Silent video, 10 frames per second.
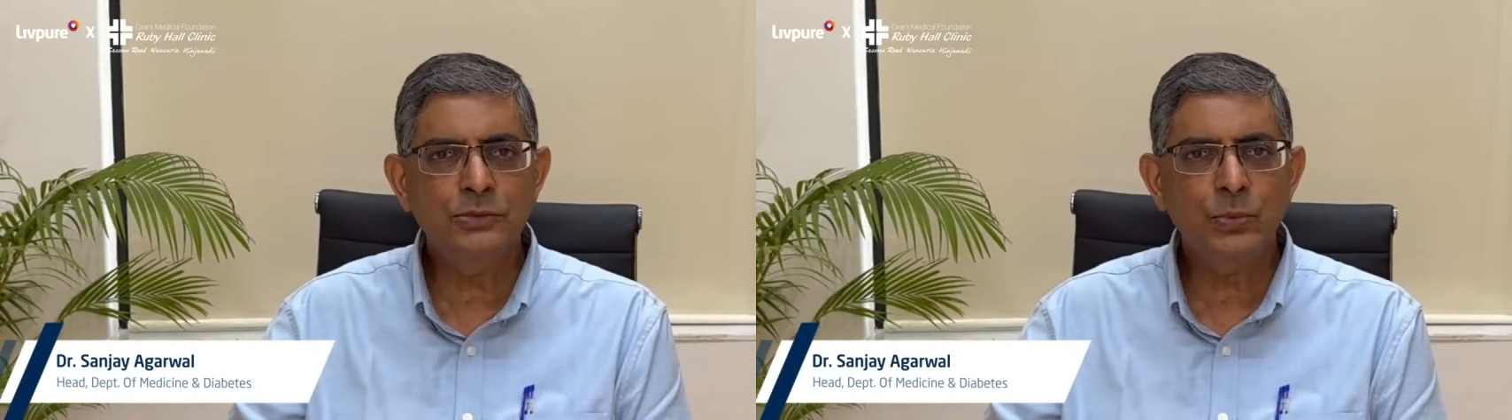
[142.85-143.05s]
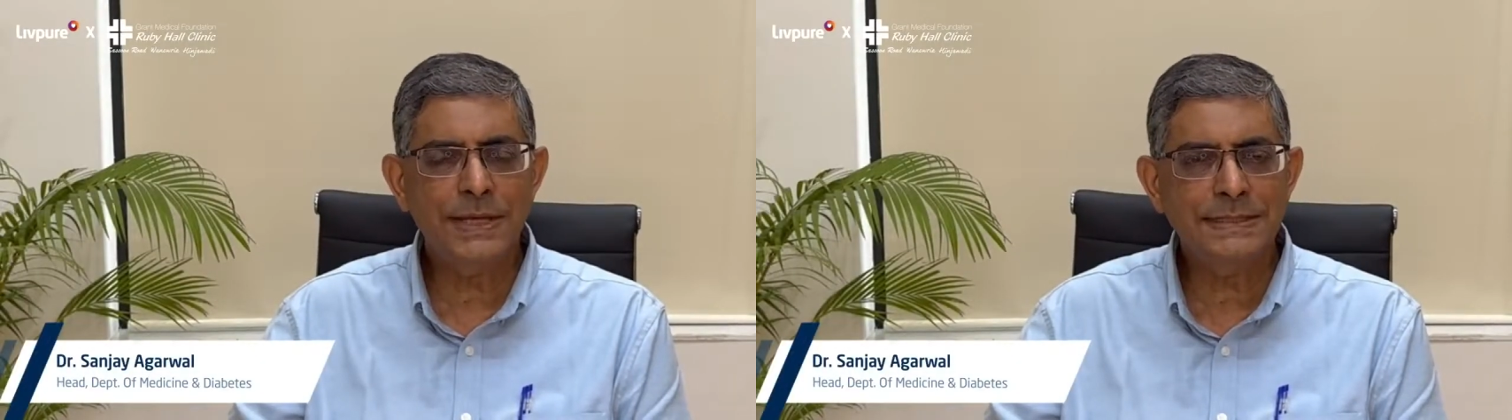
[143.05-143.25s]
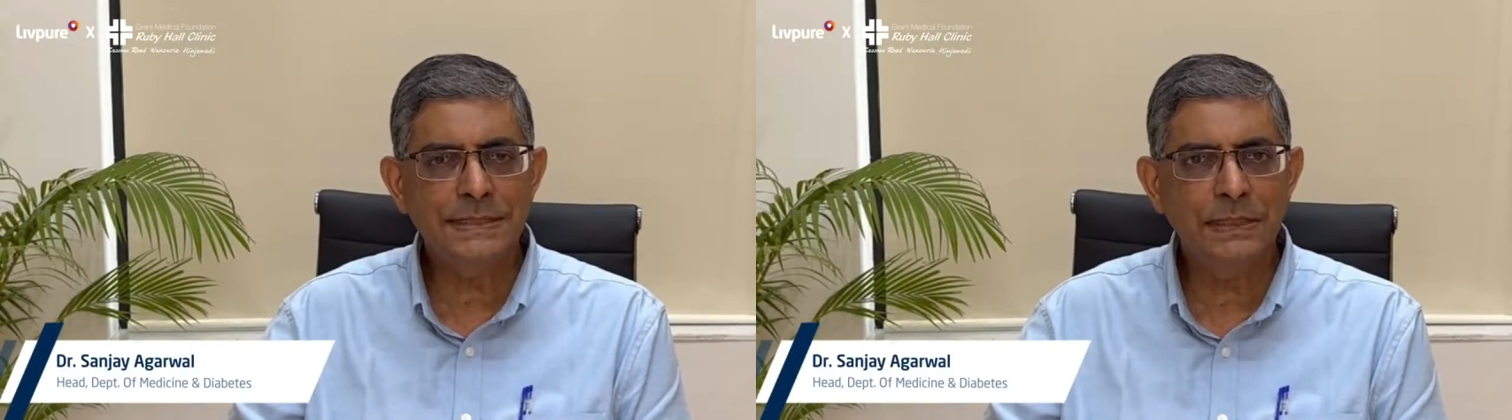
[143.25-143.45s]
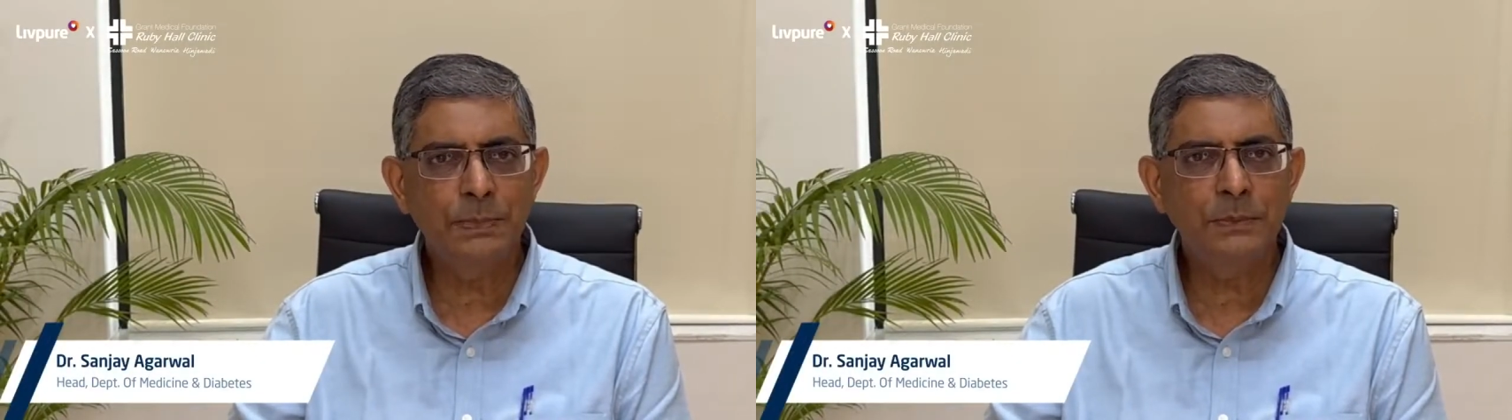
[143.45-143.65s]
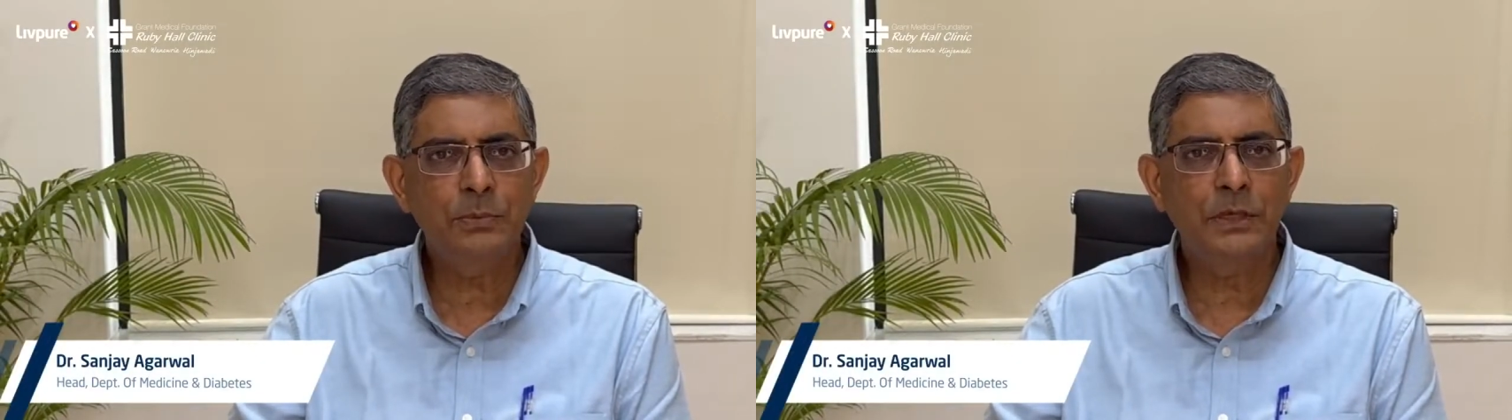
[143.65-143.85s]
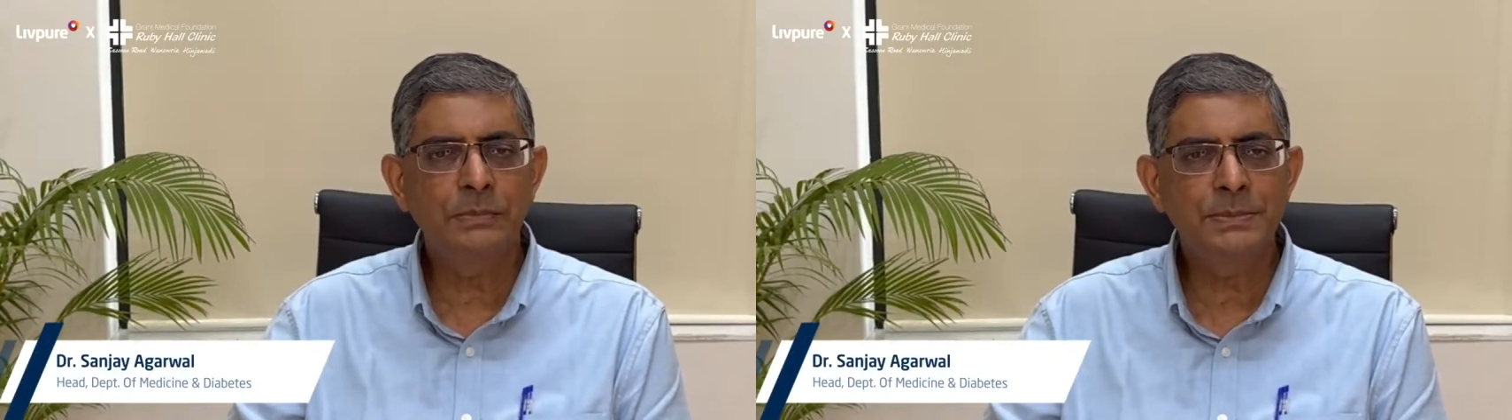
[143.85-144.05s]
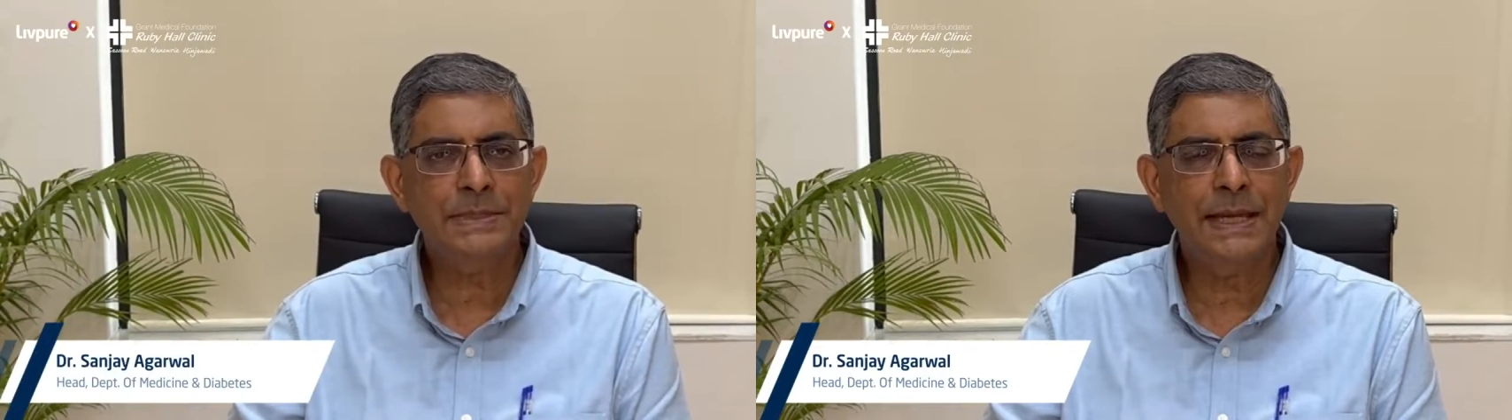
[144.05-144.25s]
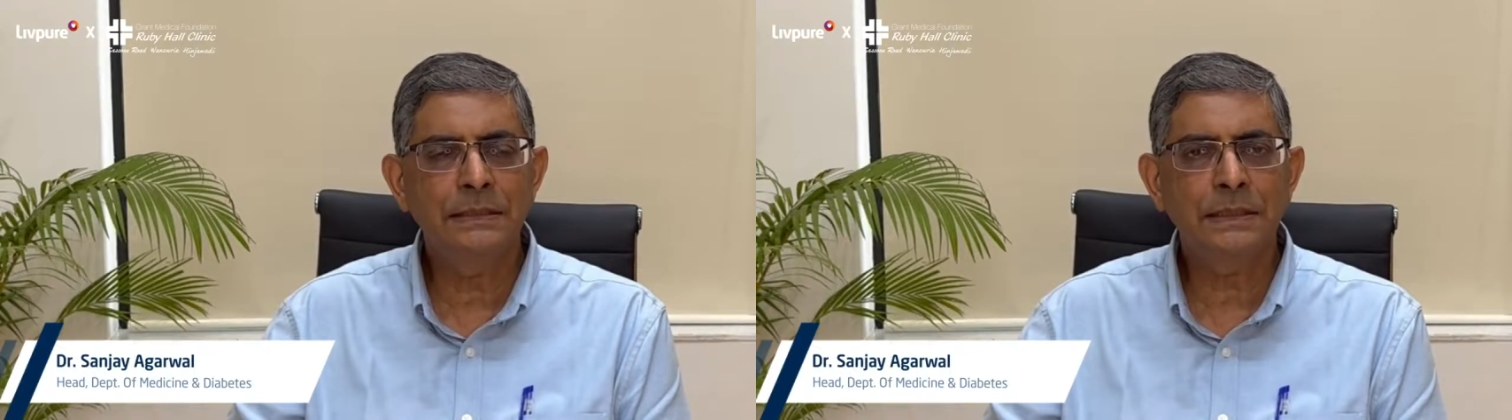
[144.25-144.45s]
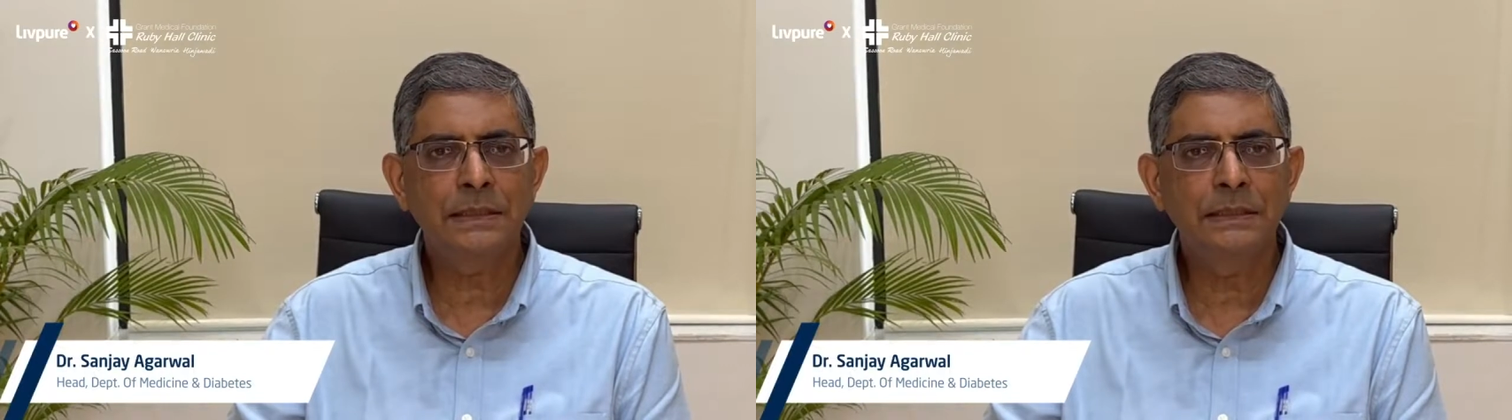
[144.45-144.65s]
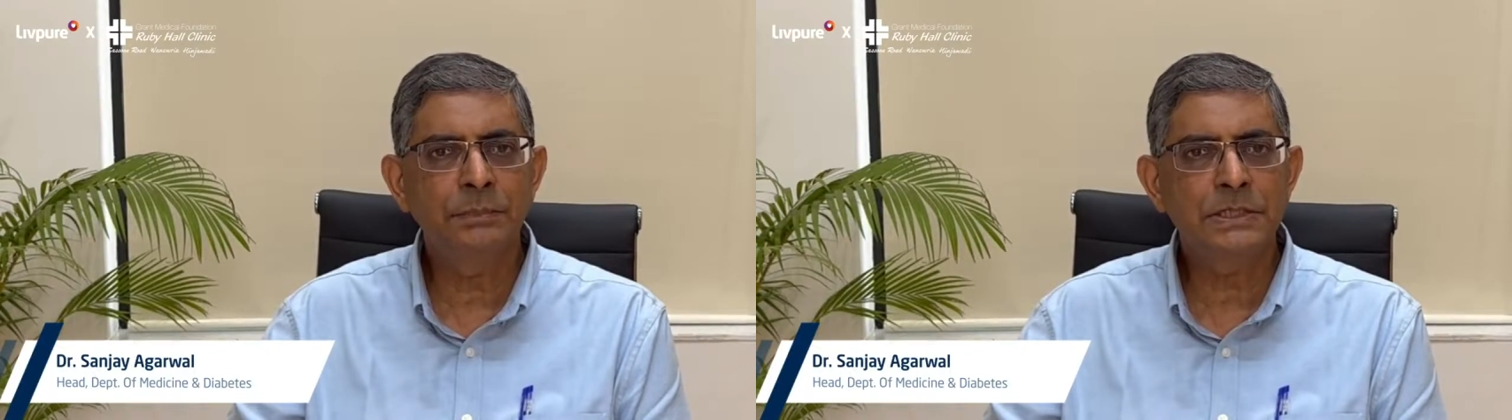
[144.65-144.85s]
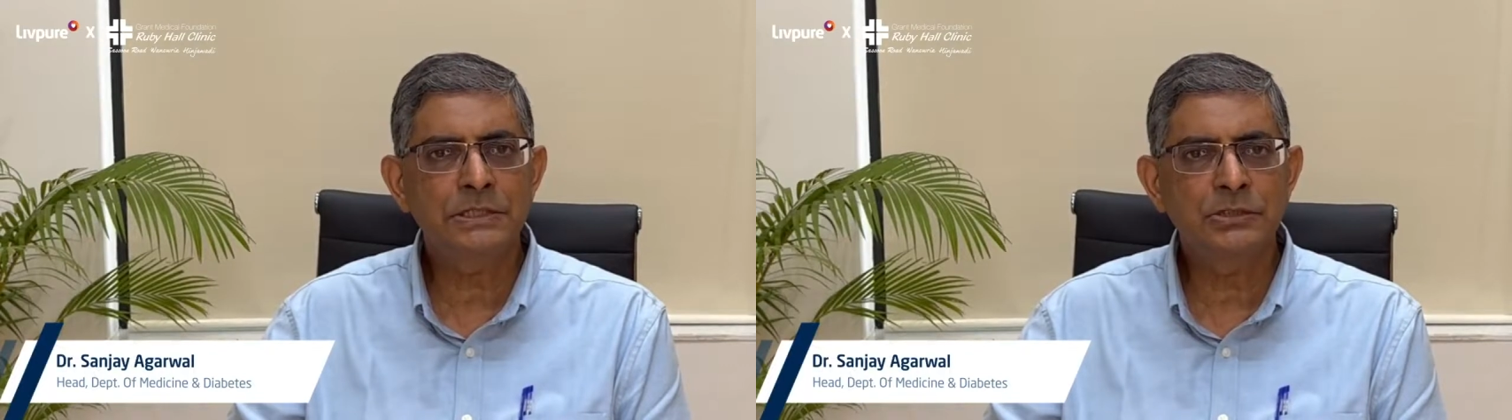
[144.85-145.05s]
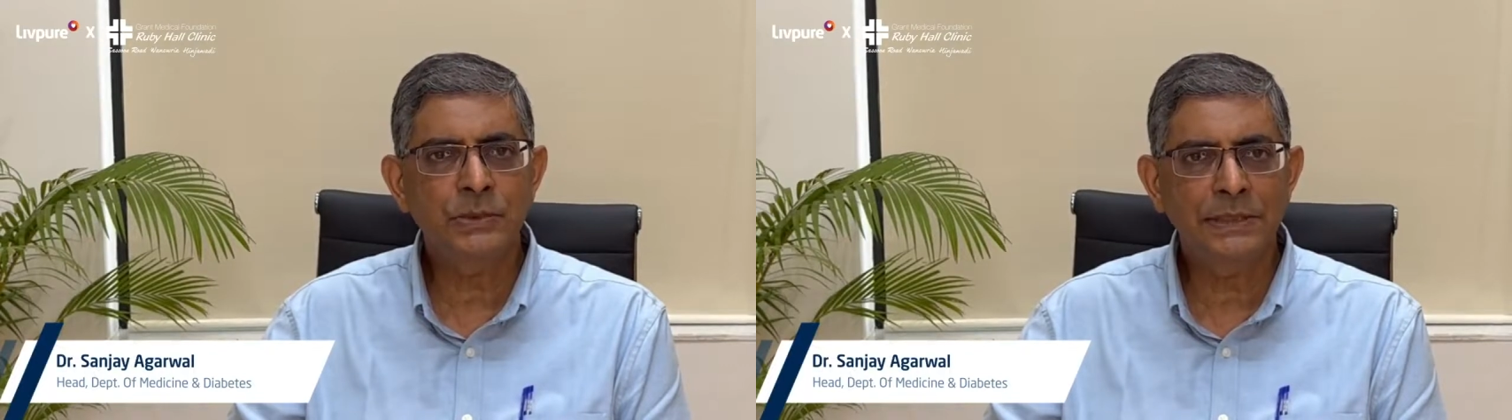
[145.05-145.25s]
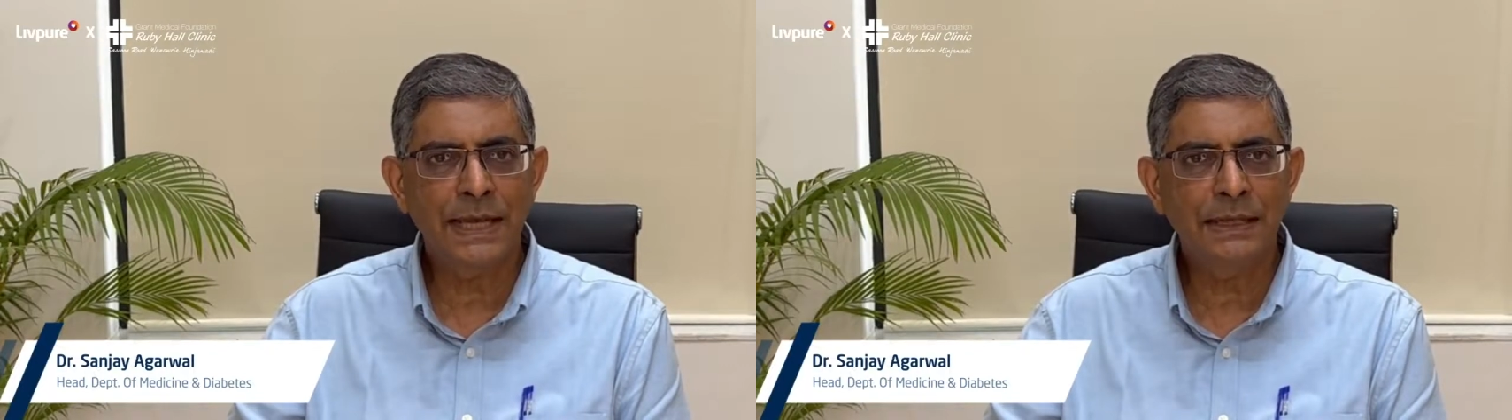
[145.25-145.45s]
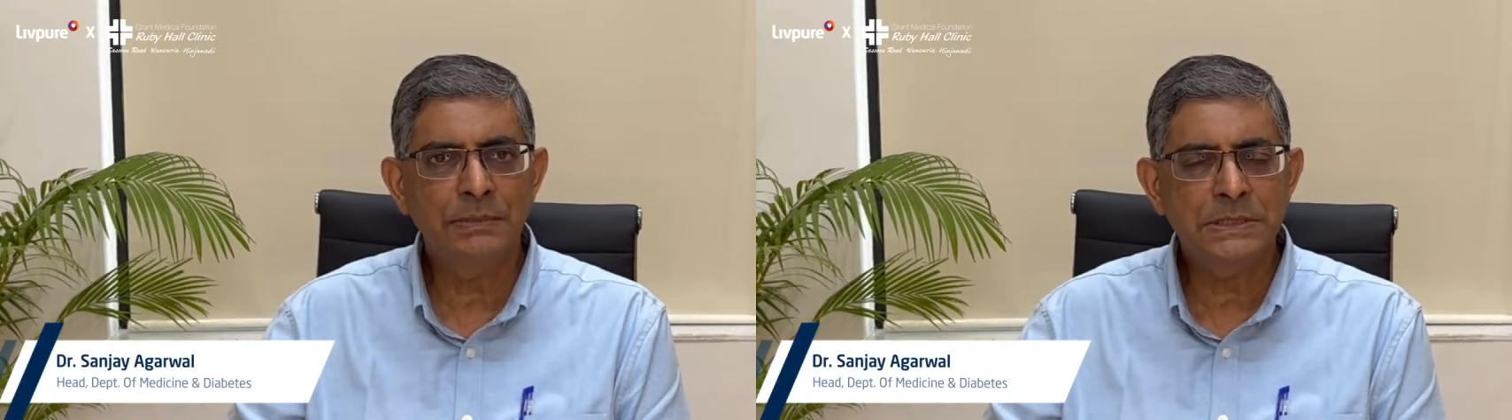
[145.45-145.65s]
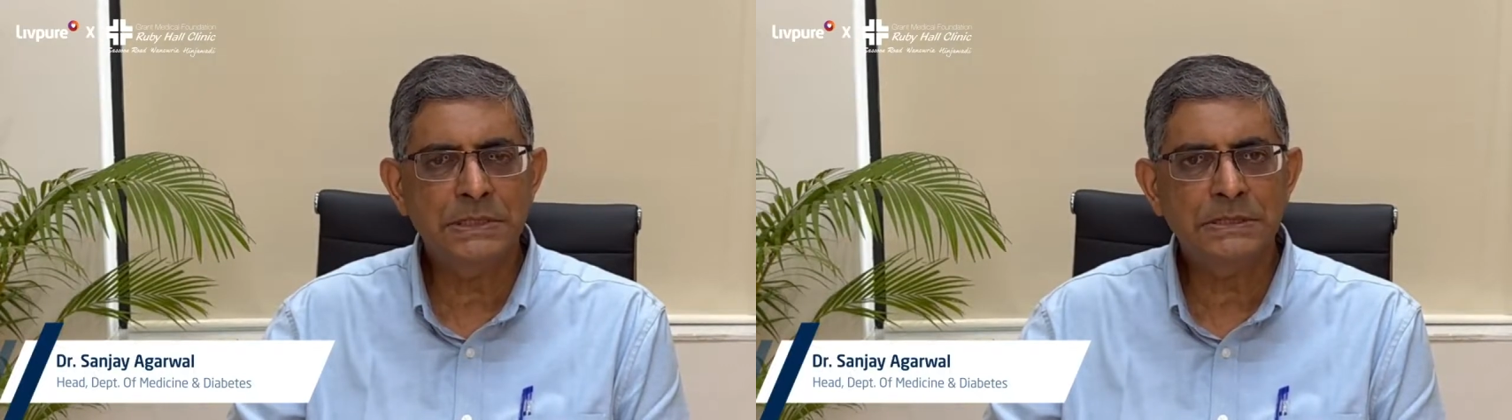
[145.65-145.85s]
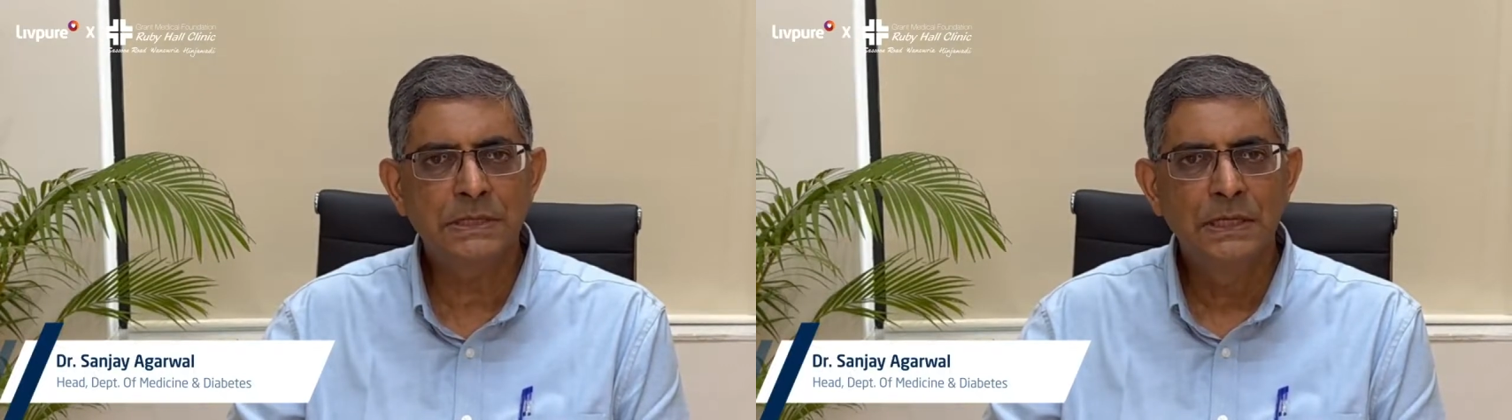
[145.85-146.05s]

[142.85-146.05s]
why sleeping problems can occur in patients with diabetes.